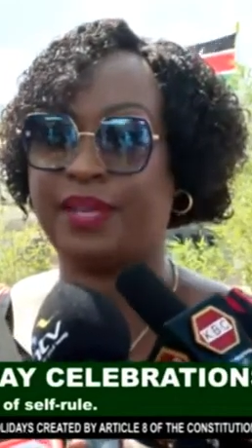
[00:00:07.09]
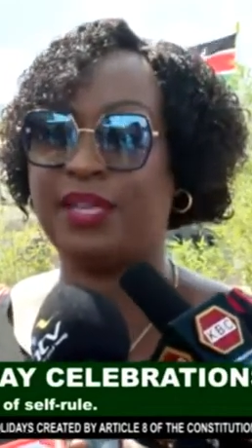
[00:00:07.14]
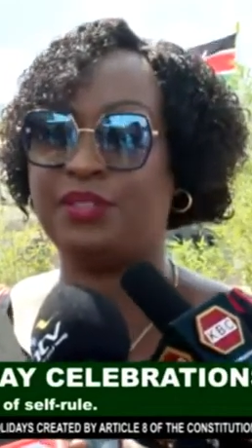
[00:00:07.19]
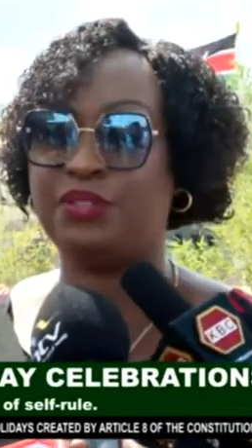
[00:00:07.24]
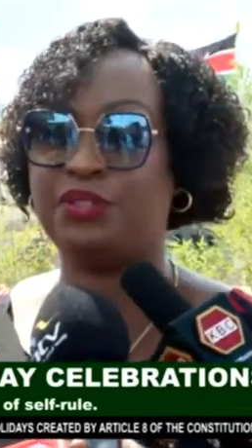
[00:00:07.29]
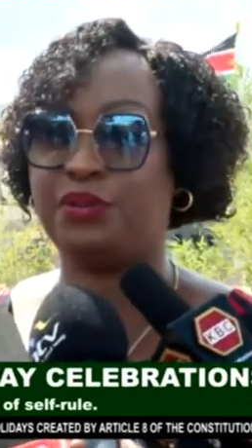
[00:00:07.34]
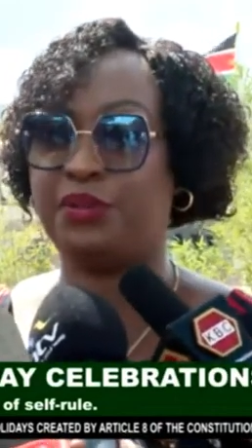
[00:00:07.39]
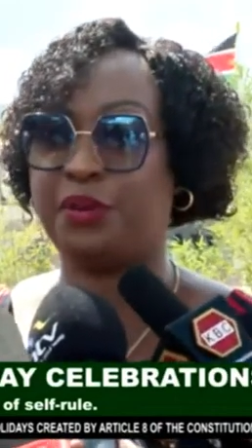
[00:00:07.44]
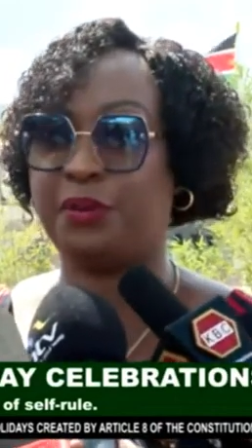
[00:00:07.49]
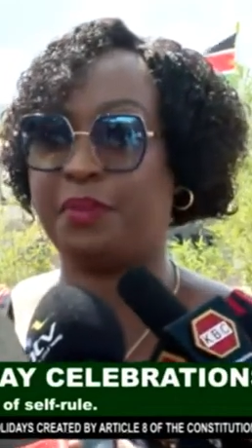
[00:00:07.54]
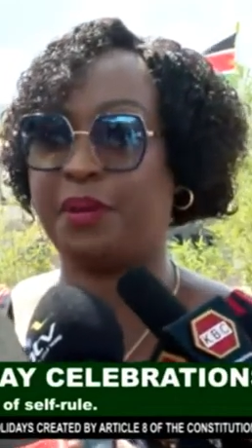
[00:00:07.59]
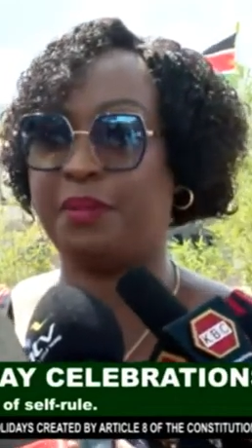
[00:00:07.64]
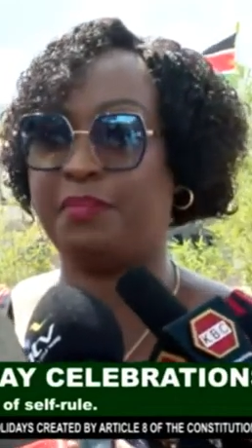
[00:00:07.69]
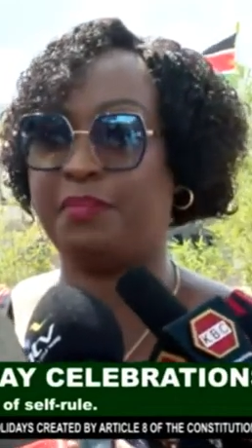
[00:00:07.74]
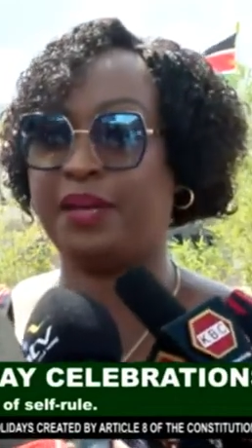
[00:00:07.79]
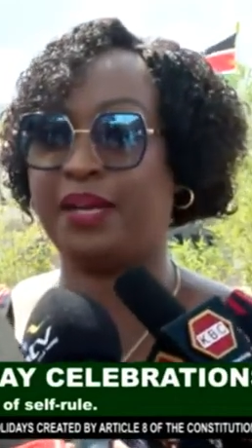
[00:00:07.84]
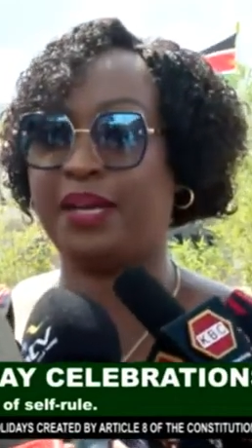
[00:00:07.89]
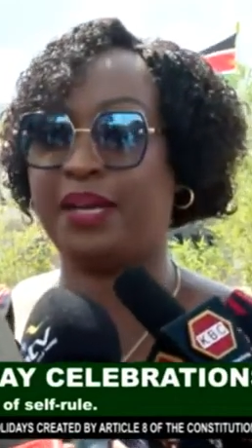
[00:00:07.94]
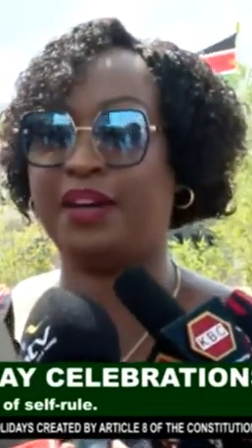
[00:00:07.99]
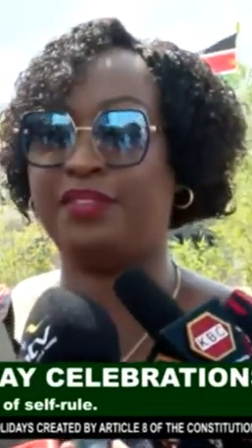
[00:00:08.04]
as you
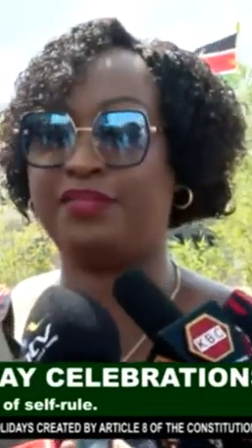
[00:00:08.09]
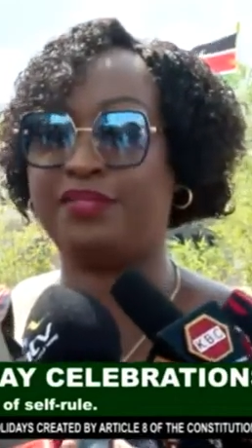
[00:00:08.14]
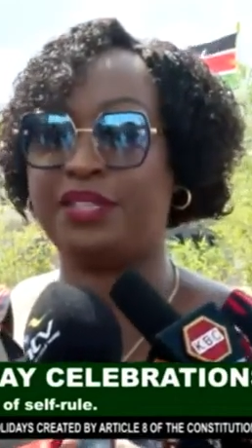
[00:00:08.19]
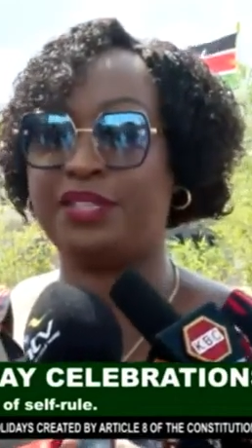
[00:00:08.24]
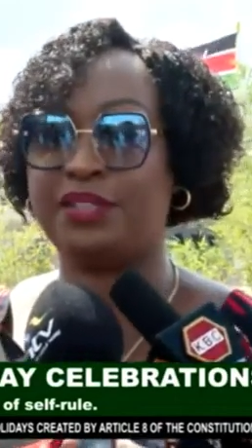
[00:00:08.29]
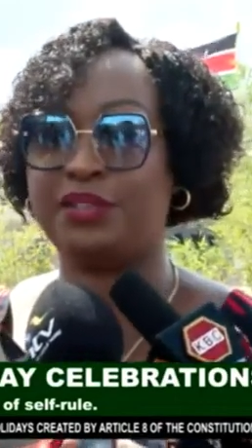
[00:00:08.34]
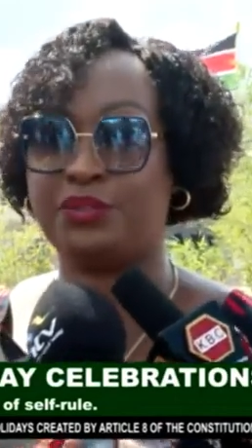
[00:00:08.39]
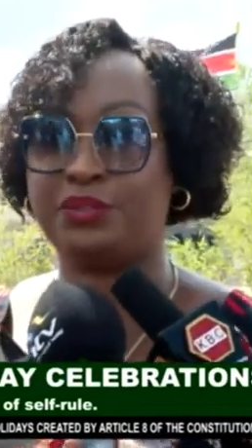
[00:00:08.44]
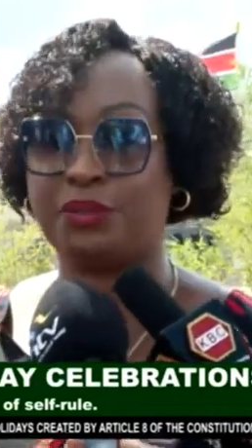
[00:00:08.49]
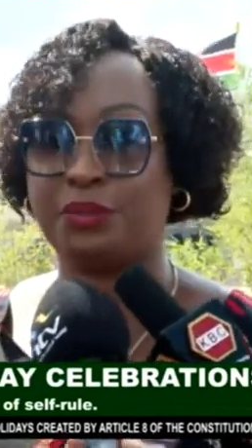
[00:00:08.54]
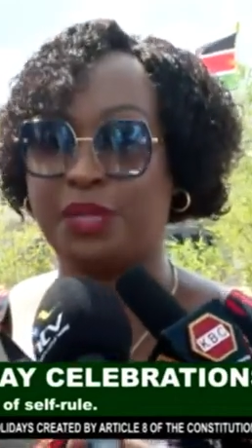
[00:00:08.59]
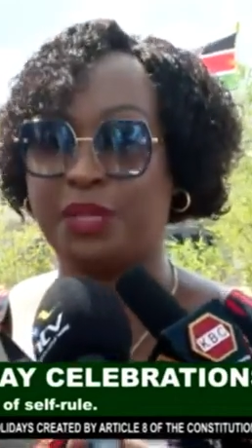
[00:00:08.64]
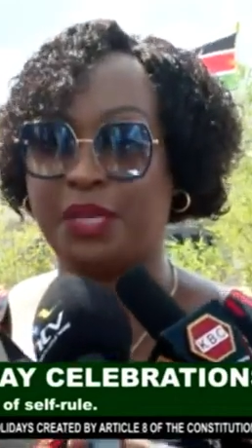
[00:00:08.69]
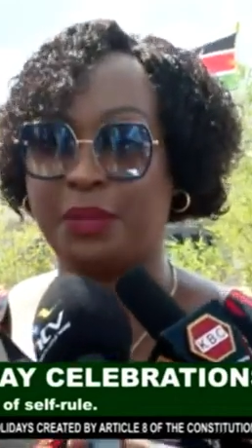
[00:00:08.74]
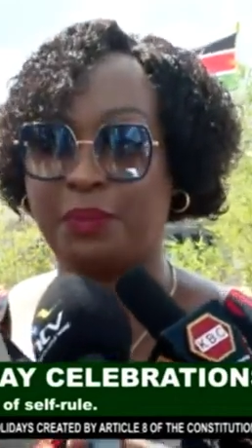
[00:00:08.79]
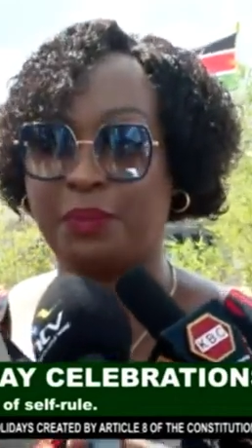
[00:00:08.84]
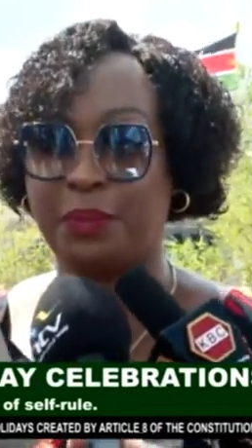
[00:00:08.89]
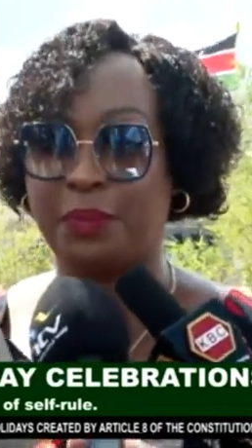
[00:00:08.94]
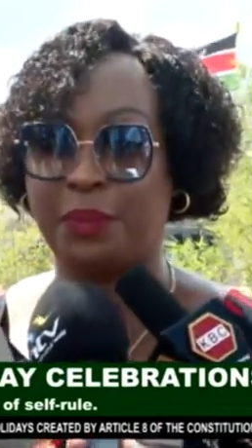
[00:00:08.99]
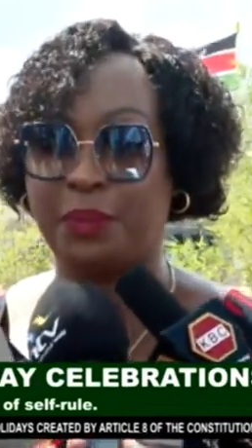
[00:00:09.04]
remember, I've seen so
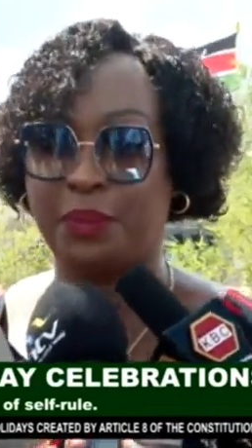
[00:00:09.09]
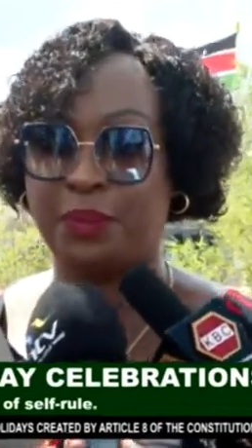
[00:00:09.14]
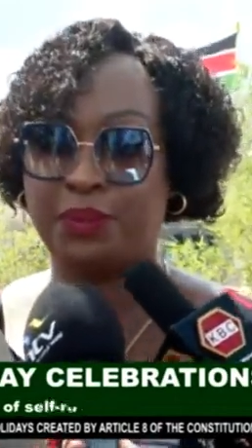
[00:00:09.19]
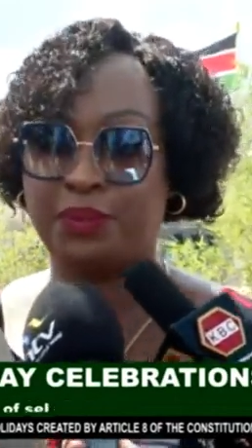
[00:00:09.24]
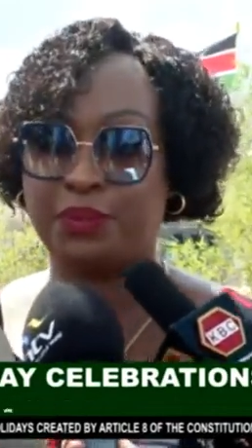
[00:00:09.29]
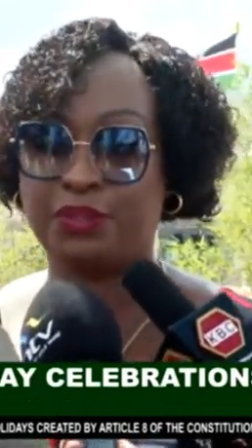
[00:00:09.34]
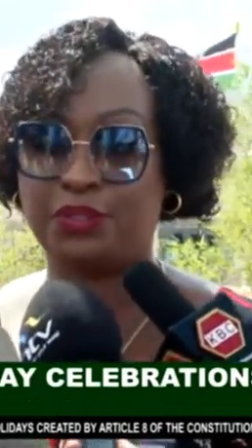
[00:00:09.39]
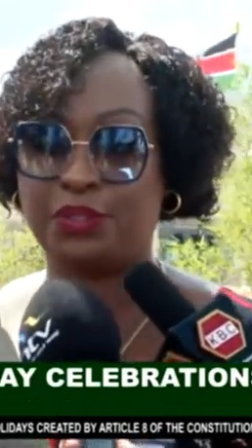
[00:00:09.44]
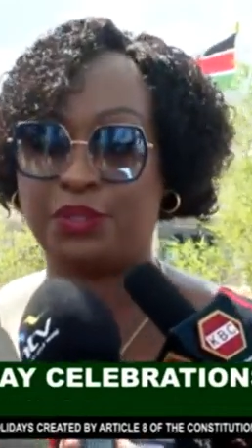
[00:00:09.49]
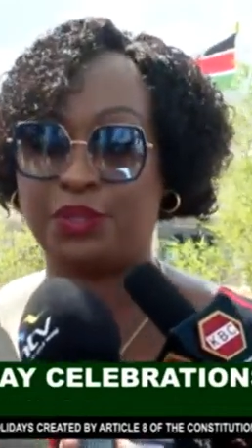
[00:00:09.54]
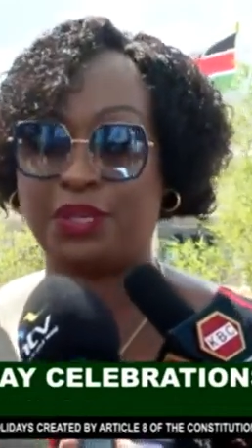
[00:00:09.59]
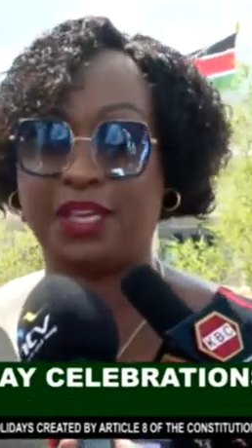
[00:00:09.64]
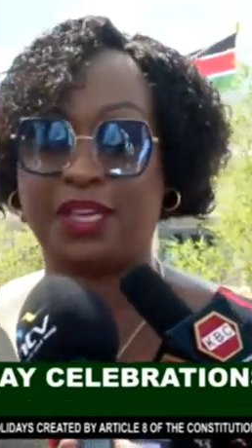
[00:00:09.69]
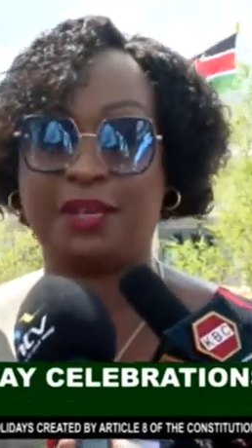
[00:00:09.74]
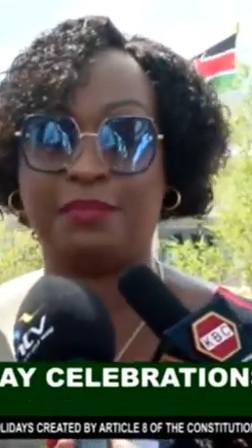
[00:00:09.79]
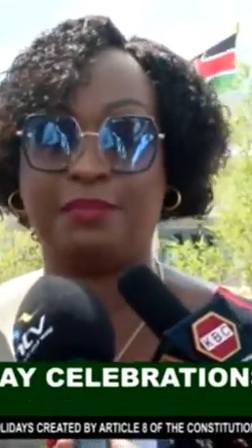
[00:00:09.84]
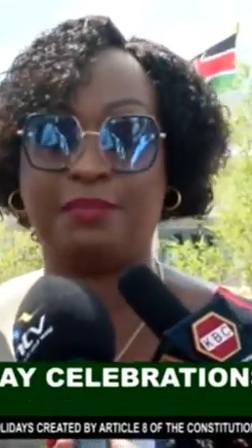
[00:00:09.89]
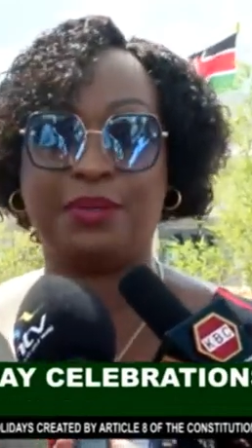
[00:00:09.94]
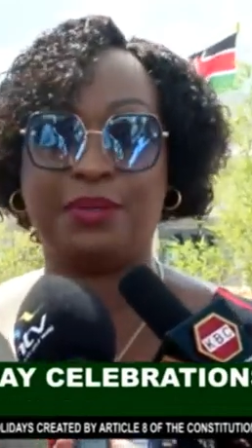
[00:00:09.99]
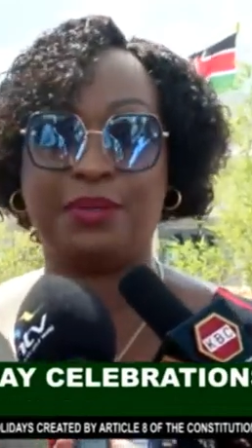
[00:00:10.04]
many people
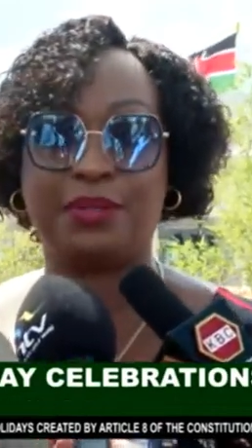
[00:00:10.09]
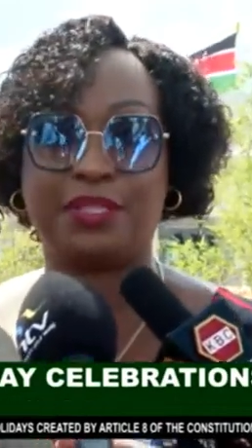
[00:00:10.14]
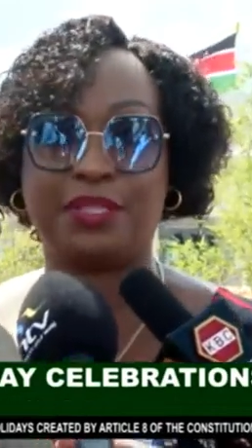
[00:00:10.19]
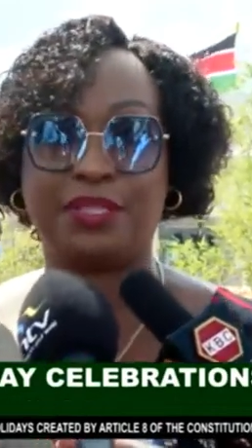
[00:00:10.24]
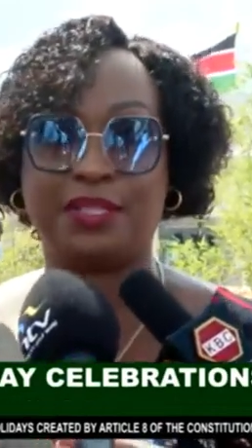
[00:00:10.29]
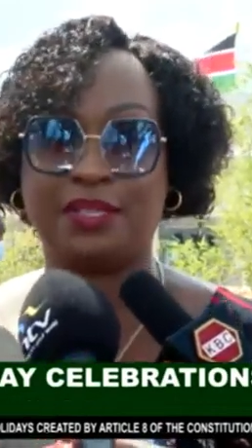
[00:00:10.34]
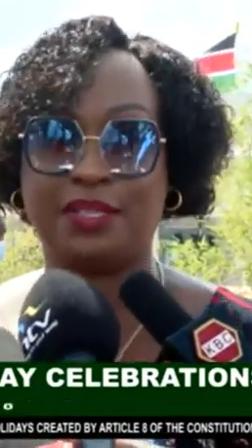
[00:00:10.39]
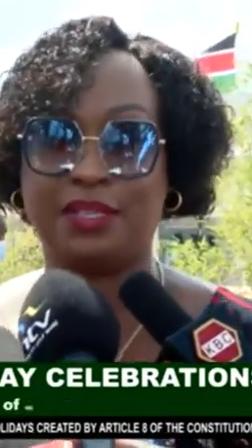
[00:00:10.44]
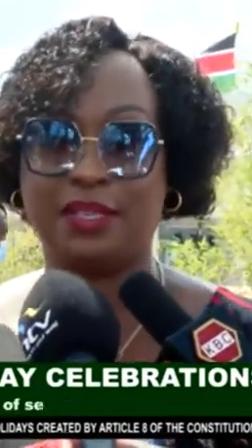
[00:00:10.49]
talking about